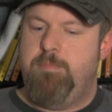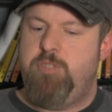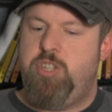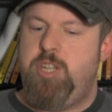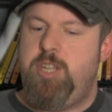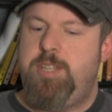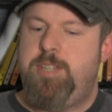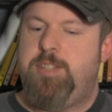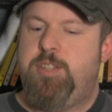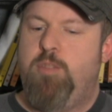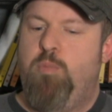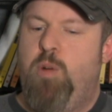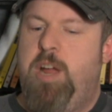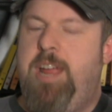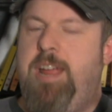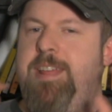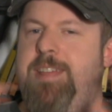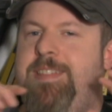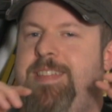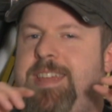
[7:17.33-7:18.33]
Just the
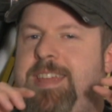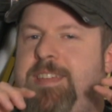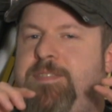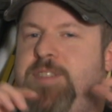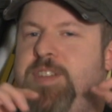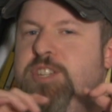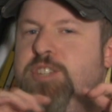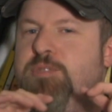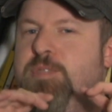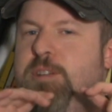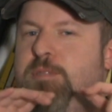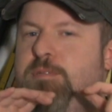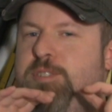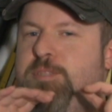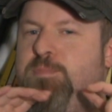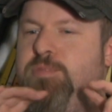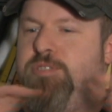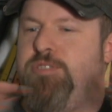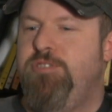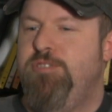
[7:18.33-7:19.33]
way the featurette
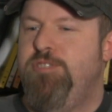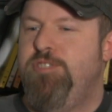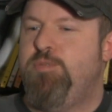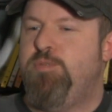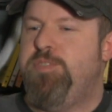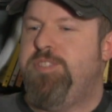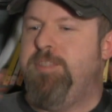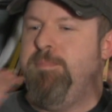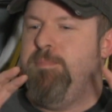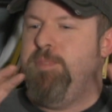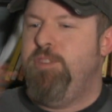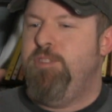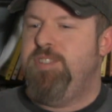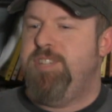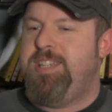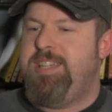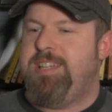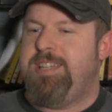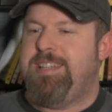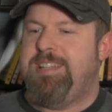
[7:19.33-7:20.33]
was produced with the
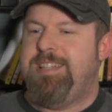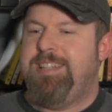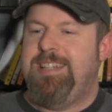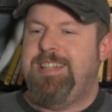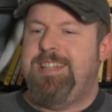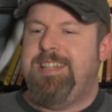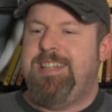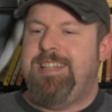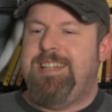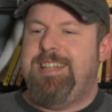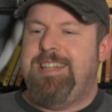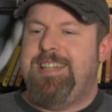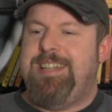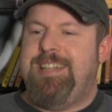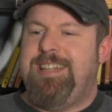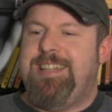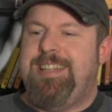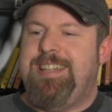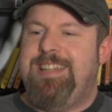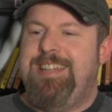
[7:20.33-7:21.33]
music,
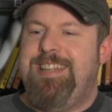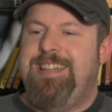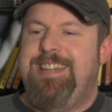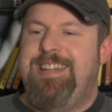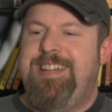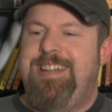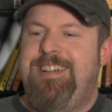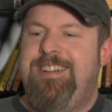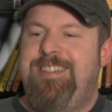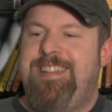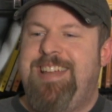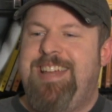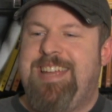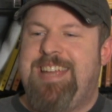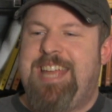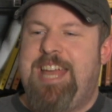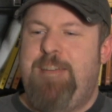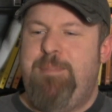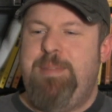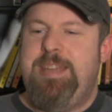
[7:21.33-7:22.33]
you know, that
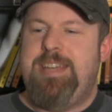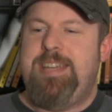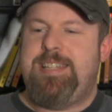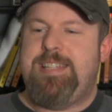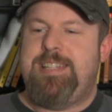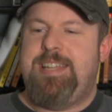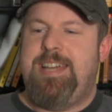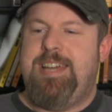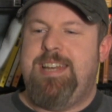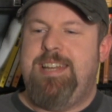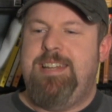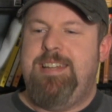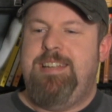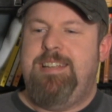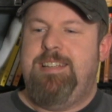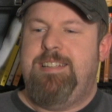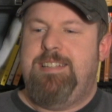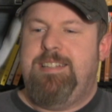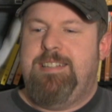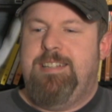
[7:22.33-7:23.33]
got me excited.
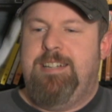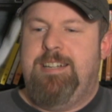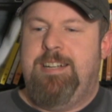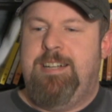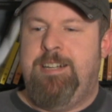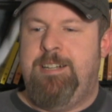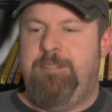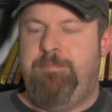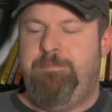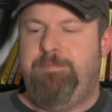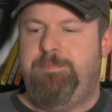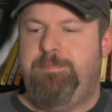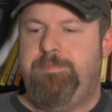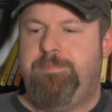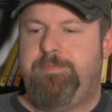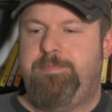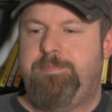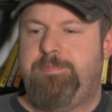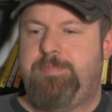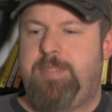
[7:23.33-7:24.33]
I
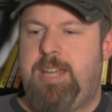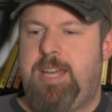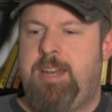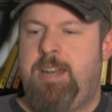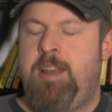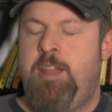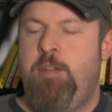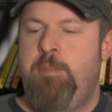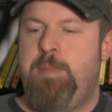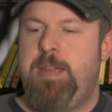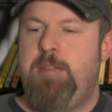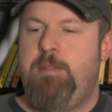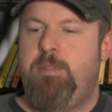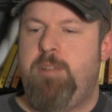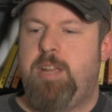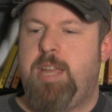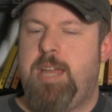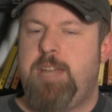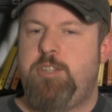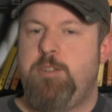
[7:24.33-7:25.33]
don't know, man,
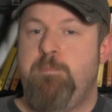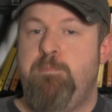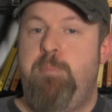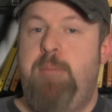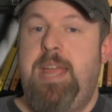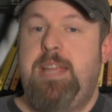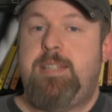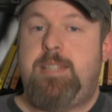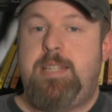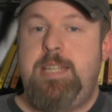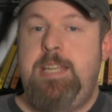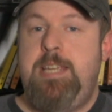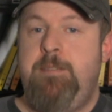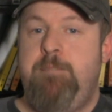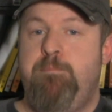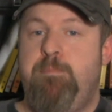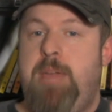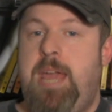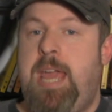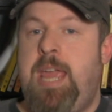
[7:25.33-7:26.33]
what got you?
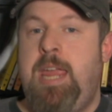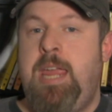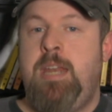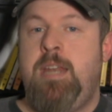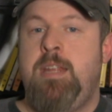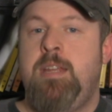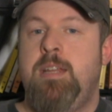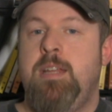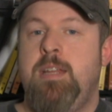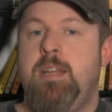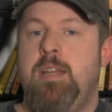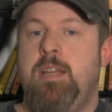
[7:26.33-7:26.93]
Seeing Bane?